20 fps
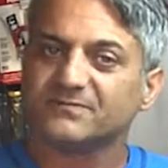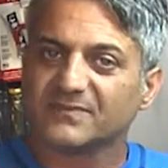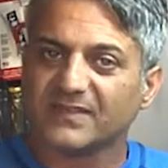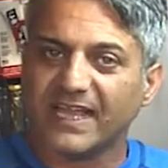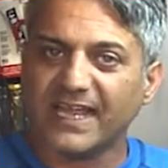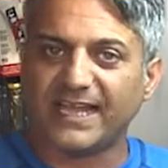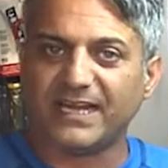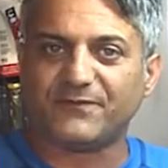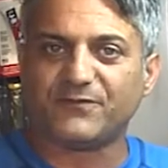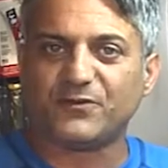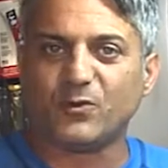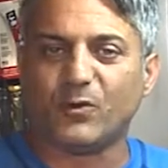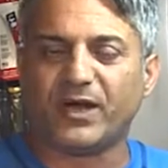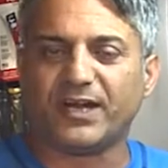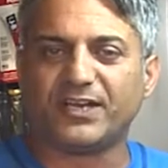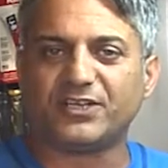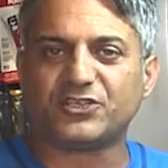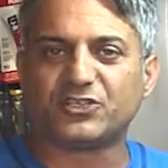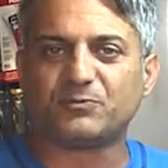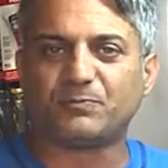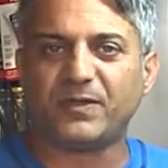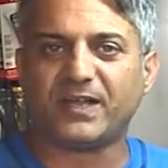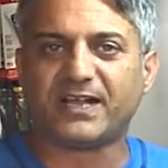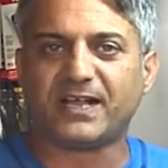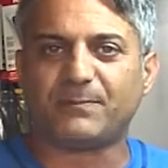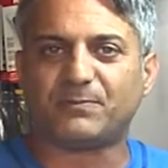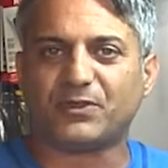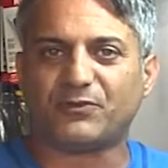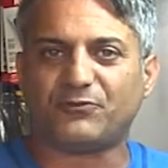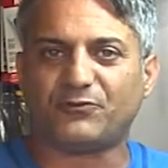And if you want to just pick
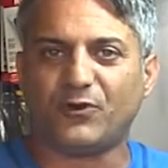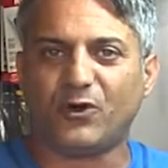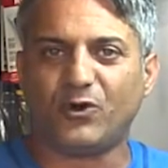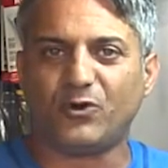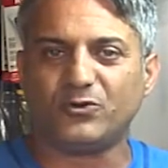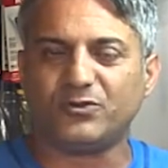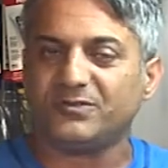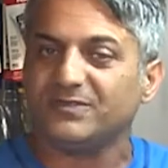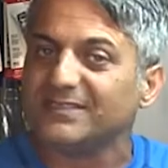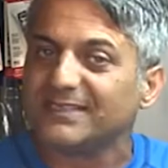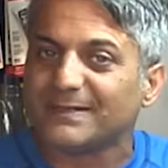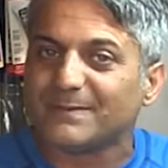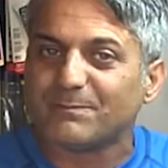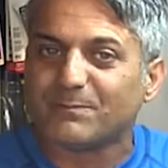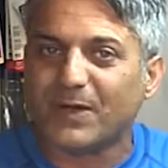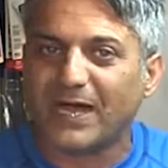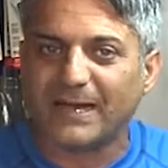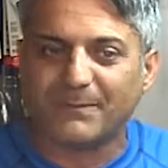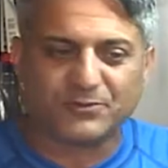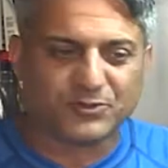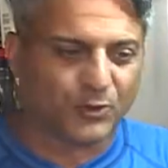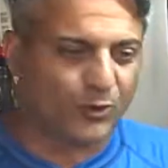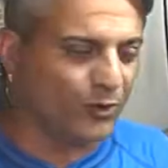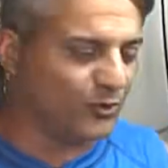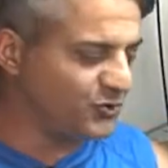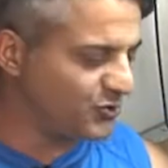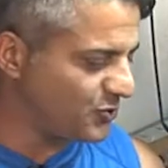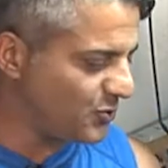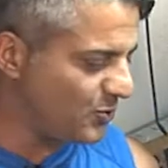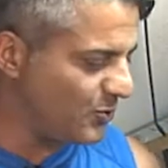up the phone, Bob's
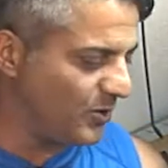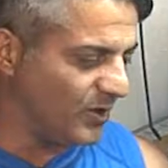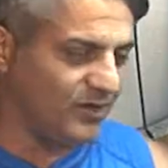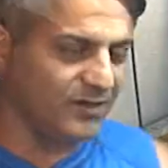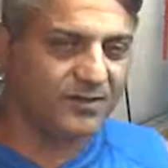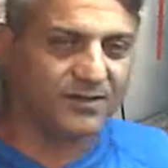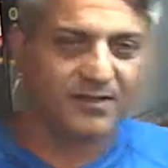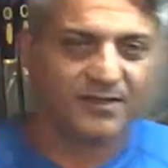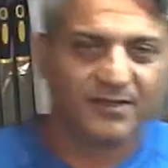old school.